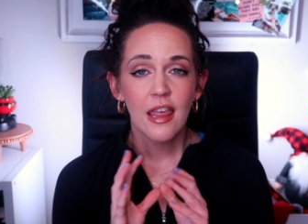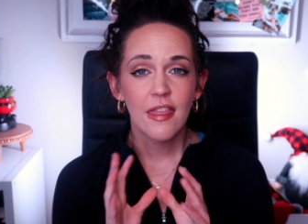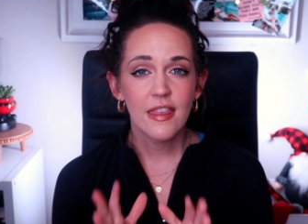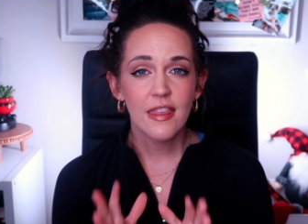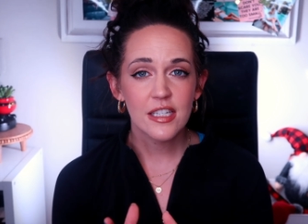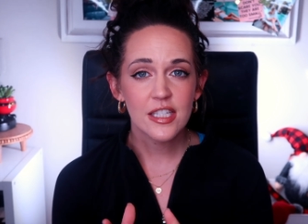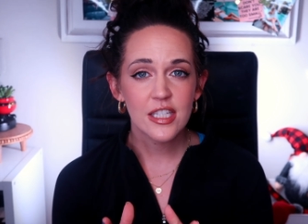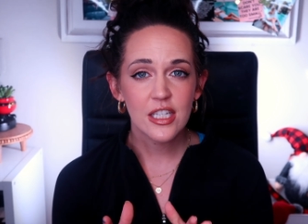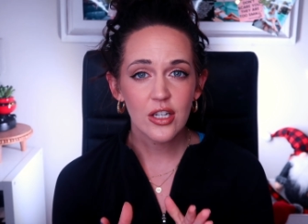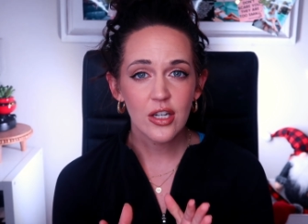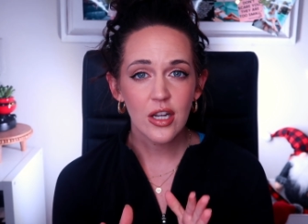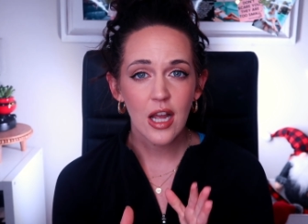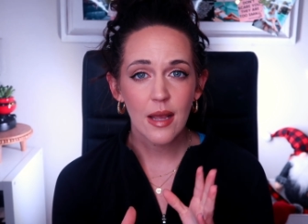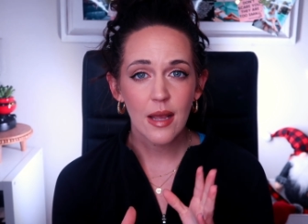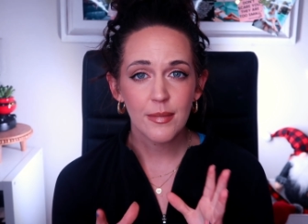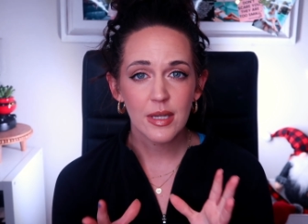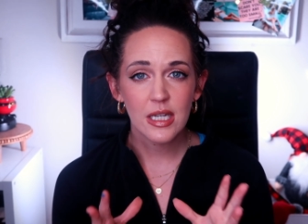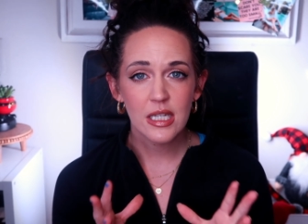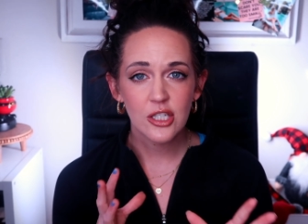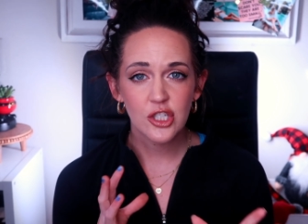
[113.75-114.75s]
This year,
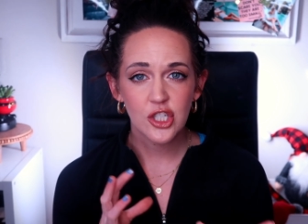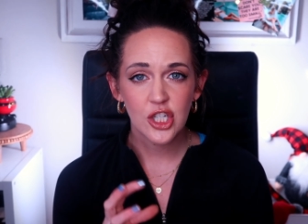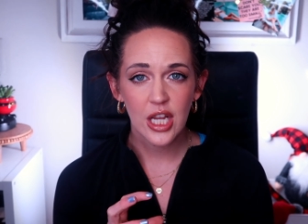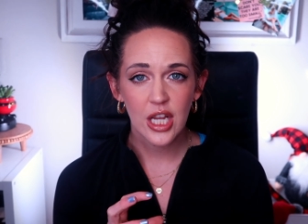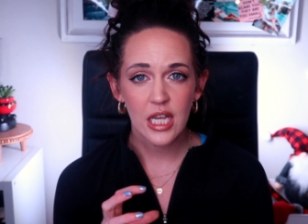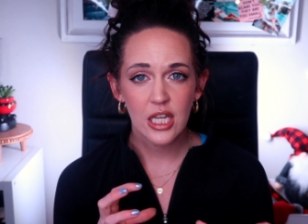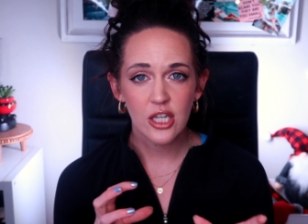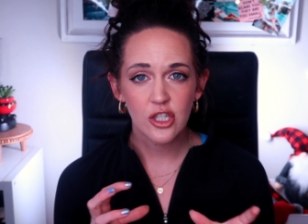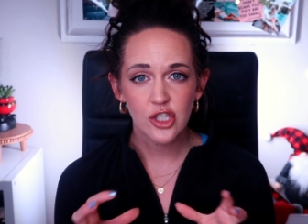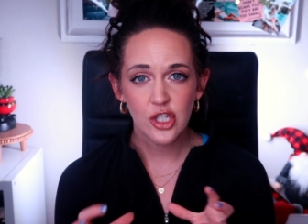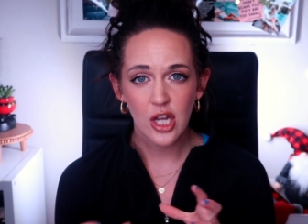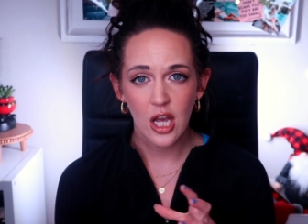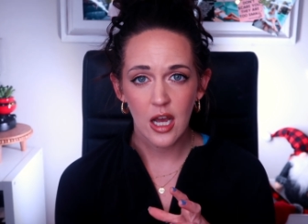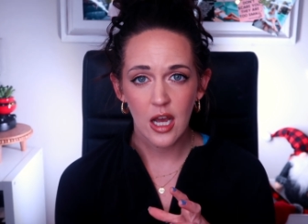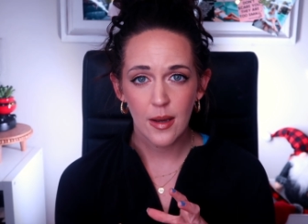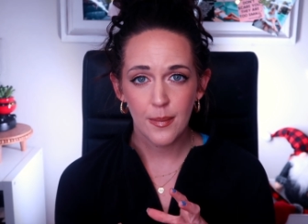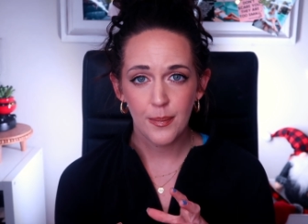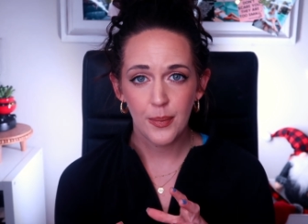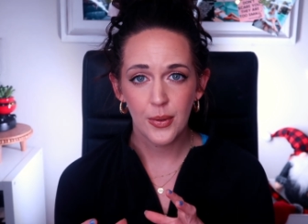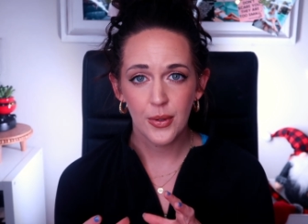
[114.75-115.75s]
I'm gonna change
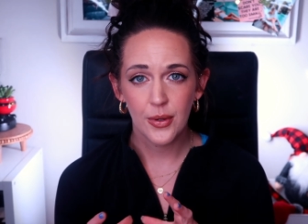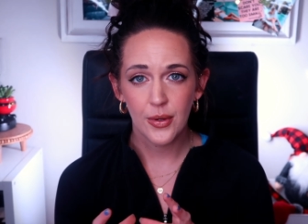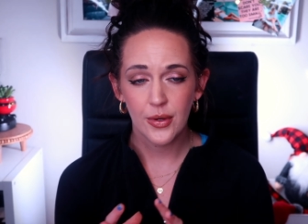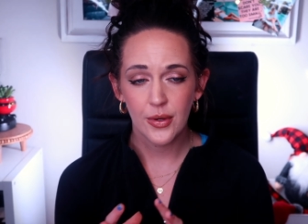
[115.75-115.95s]
up